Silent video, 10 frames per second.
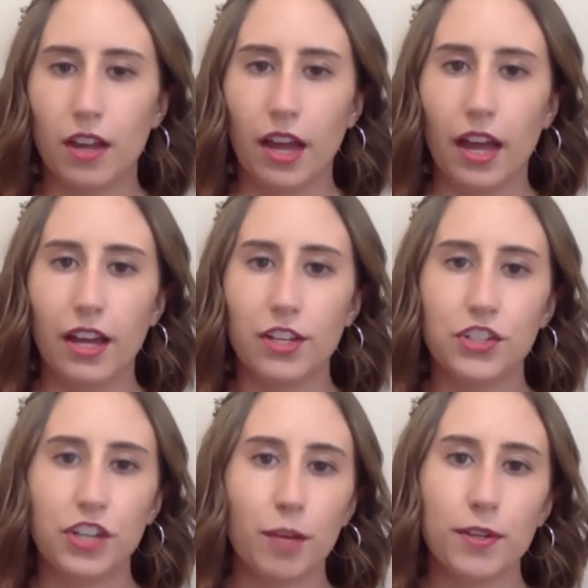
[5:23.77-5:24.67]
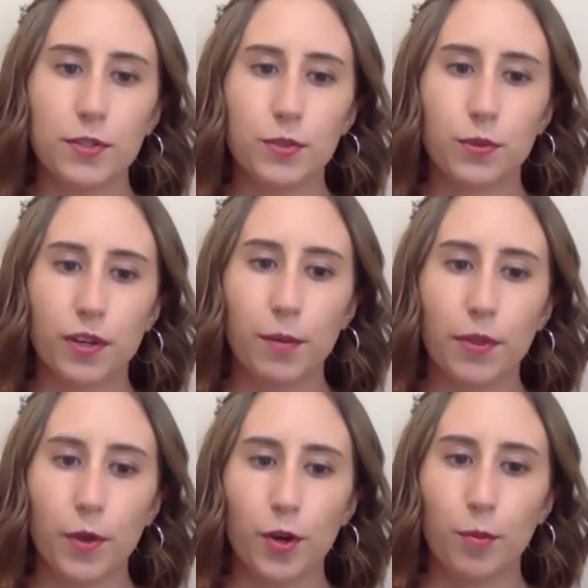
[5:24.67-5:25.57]
I share my story
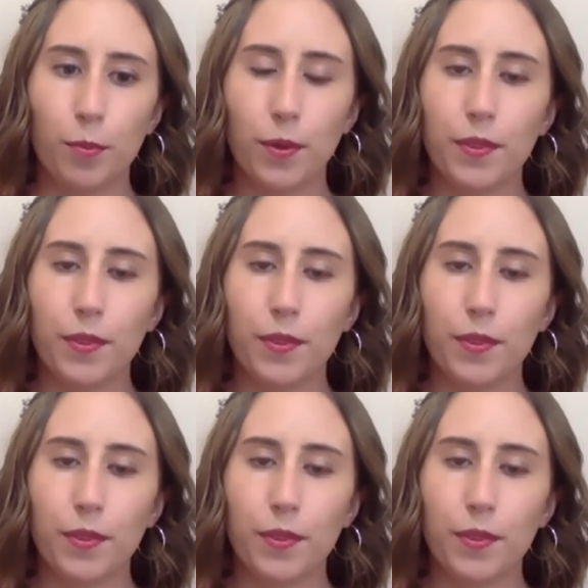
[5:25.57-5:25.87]
with hope